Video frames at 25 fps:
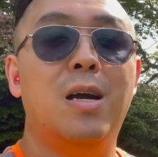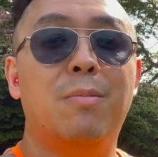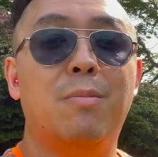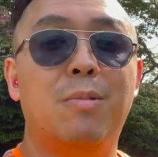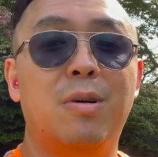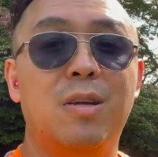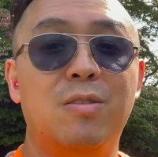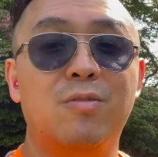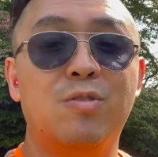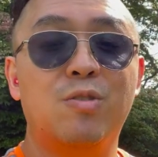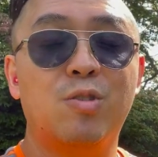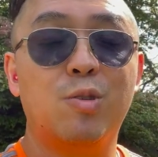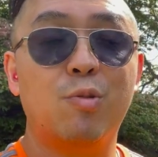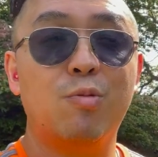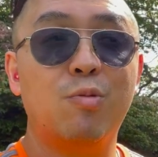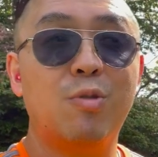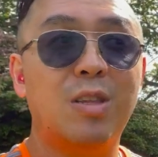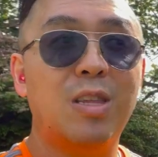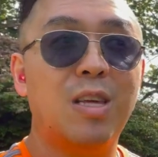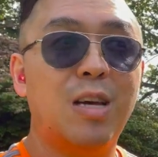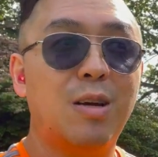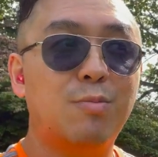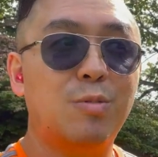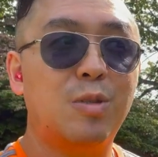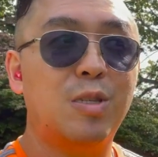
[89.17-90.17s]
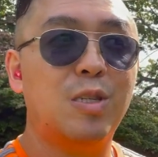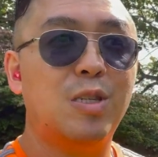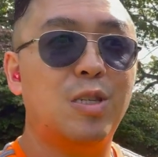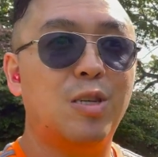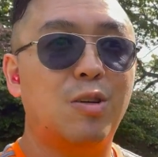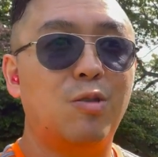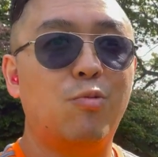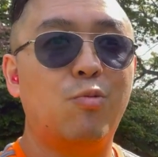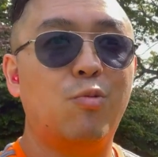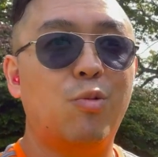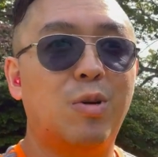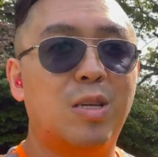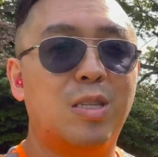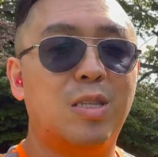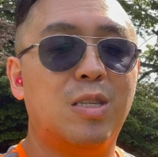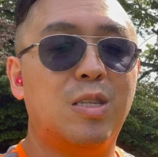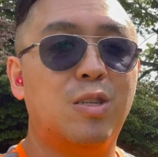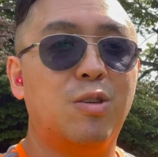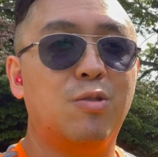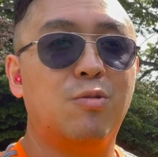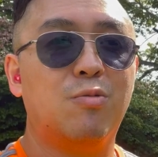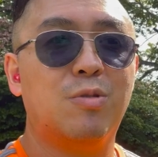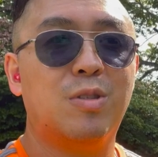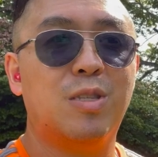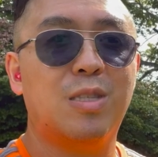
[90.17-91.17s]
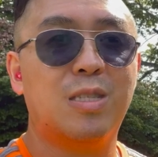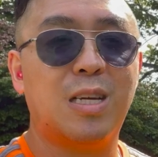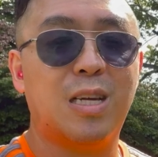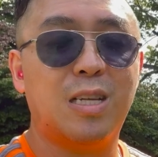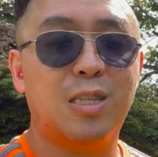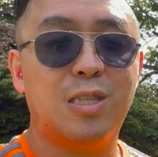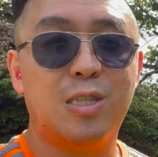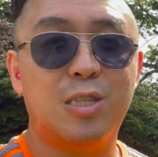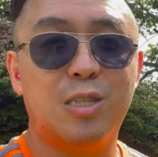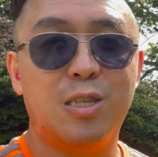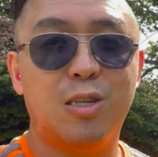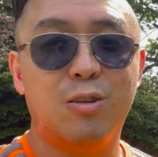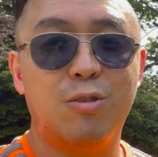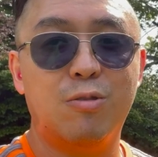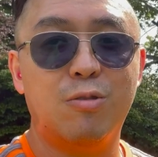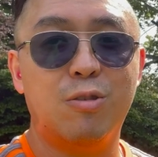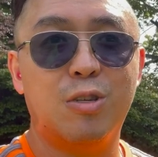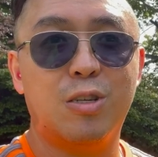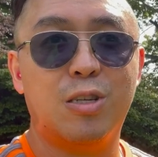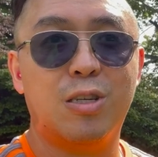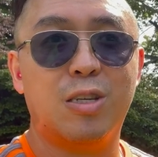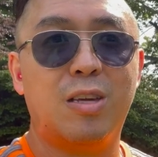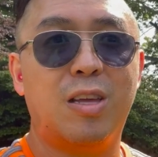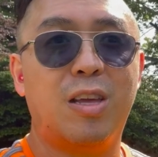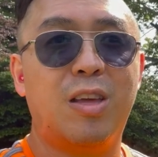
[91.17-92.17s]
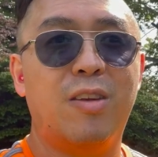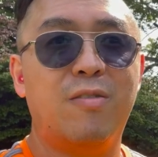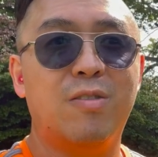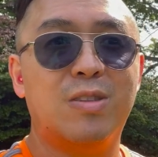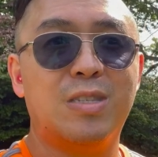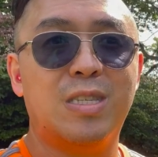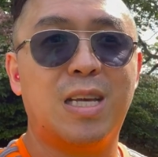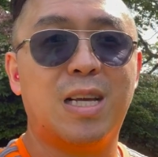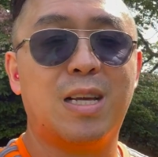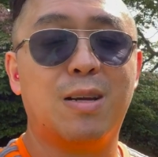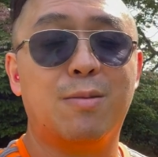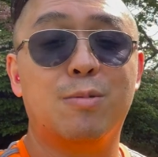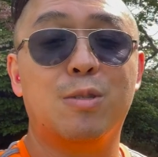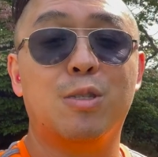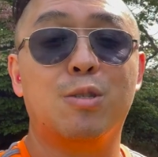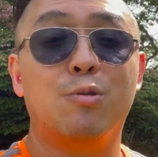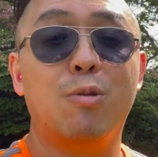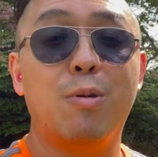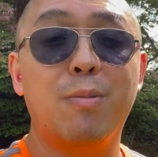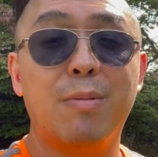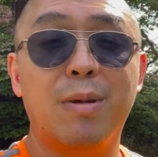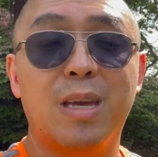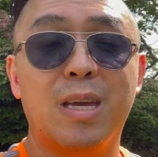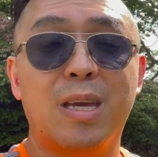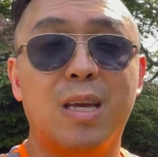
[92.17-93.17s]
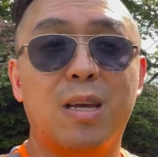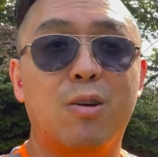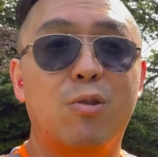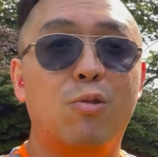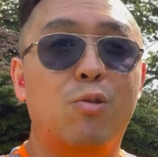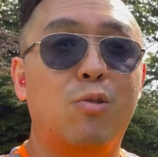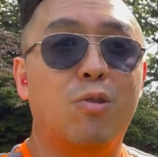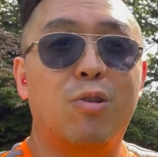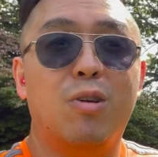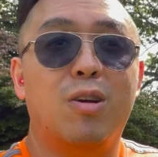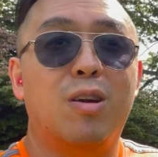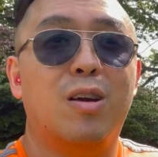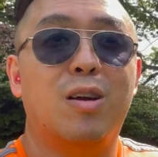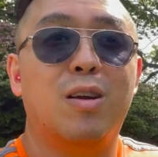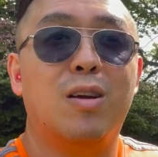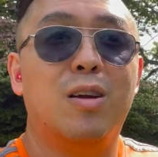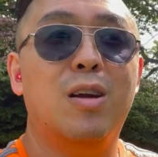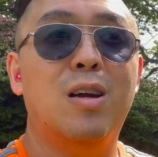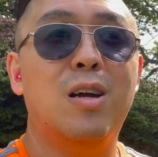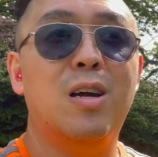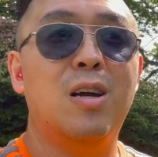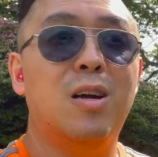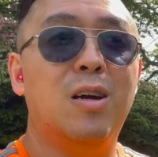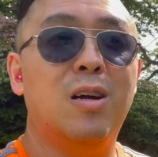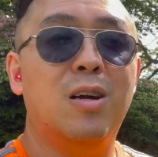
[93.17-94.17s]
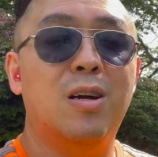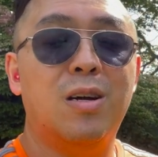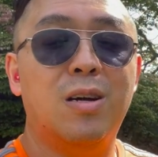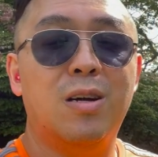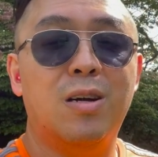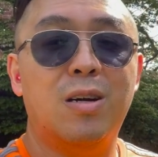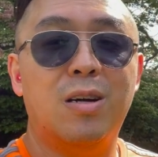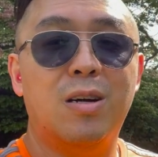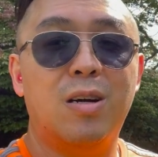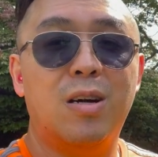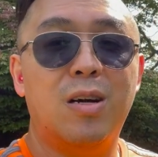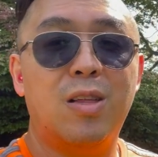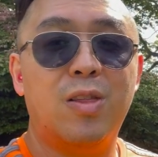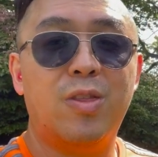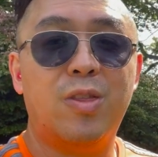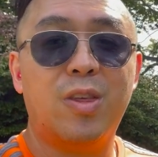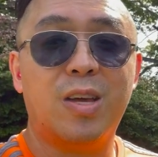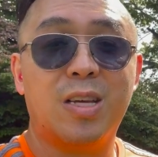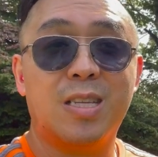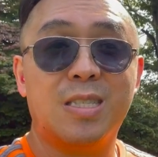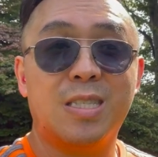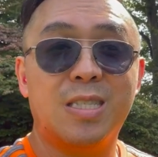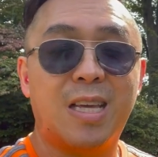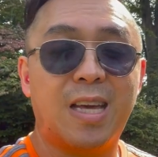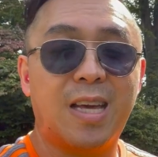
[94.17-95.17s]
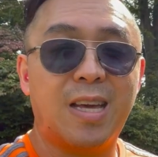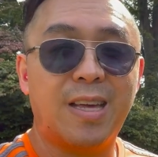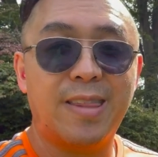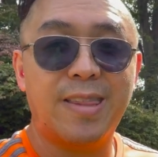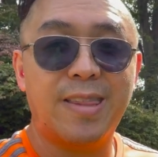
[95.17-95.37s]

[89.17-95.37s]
But it's really up to you what you decide to do. You could even take up swimming or things like